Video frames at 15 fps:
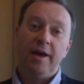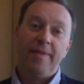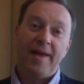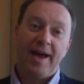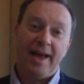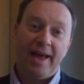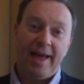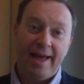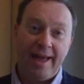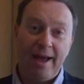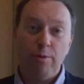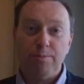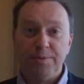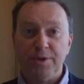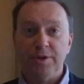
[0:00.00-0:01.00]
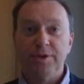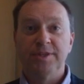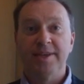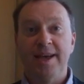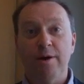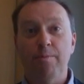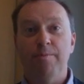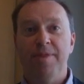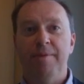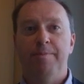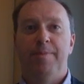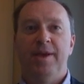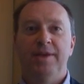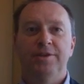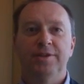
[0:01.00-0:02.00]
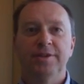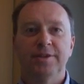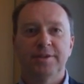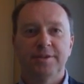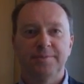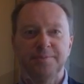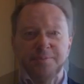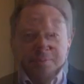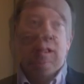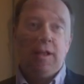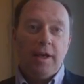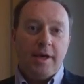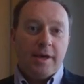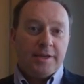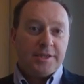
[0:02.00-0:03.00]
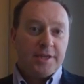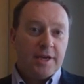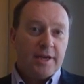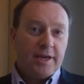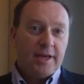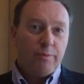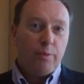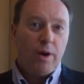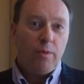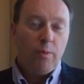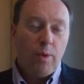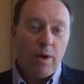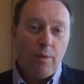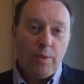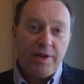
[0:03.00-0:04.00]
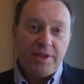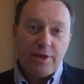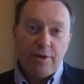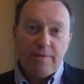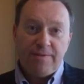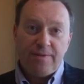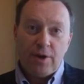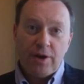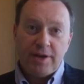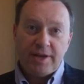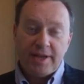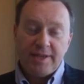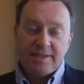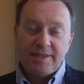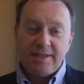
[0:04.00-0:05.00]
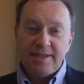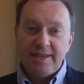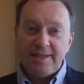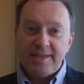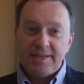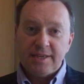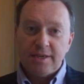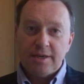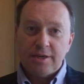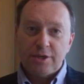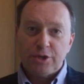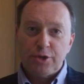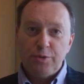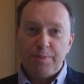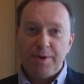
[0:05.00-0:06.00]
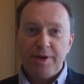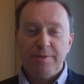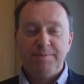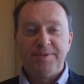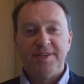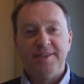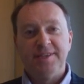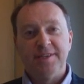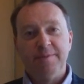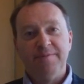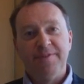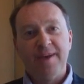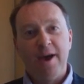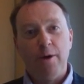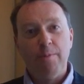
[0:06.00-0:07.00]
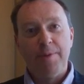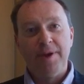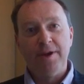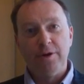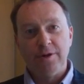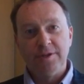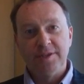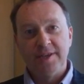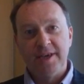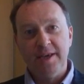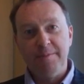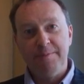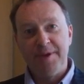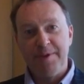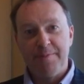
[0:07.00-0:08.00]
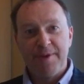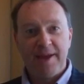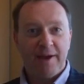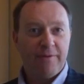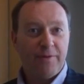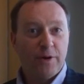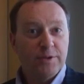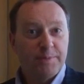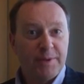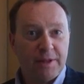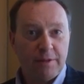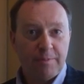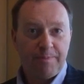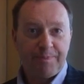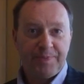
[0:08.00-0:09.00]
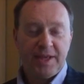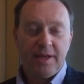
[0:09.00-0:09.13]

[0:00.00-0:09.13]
And that helps us help the patients. Certainly. What we do find is that this is a superb system for helping us keep people out of hospital.